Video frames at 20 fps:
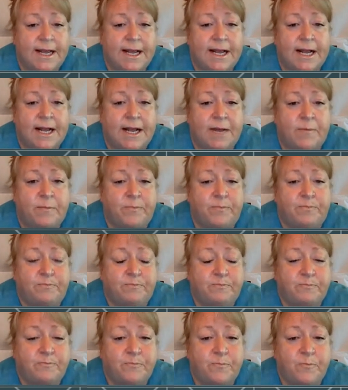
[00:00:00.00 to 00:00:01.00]
Um,
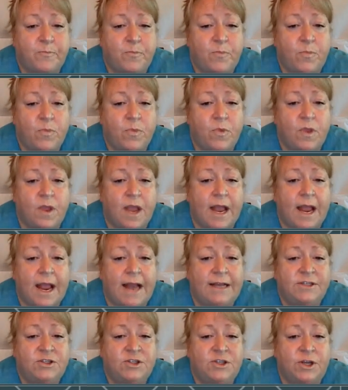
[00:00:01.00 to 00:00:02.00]

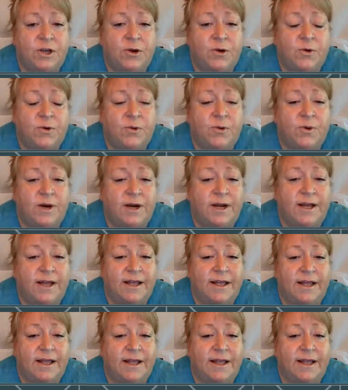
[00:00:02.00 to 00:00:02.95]
and so